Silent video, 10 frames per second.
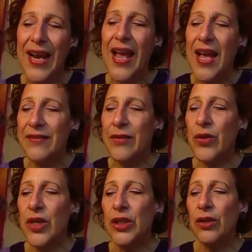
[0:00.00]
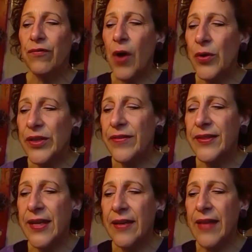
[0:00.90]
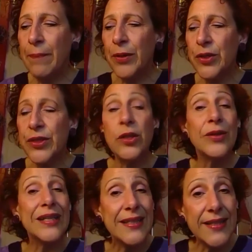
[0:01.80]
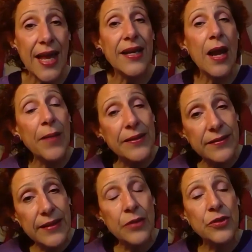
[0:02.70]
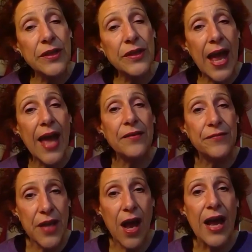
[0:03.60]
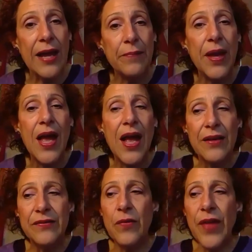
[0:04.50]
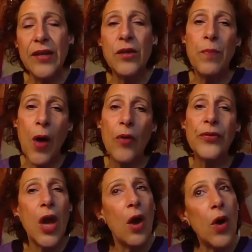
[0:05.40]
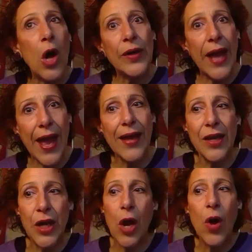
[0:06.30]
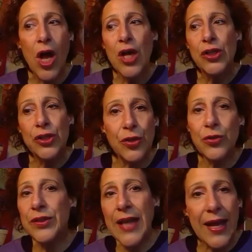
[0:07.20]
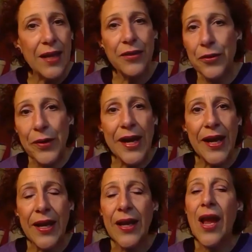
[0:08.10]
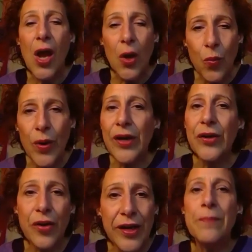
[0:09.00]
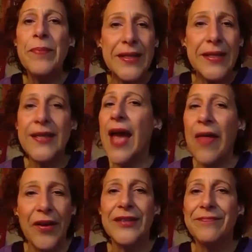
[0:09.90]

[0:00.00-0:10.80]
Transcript: So you can look forward to seeing that person. You can set it up and schedule it ahead of time so that you both know, okay, Tuesday at 3, we're going to be together.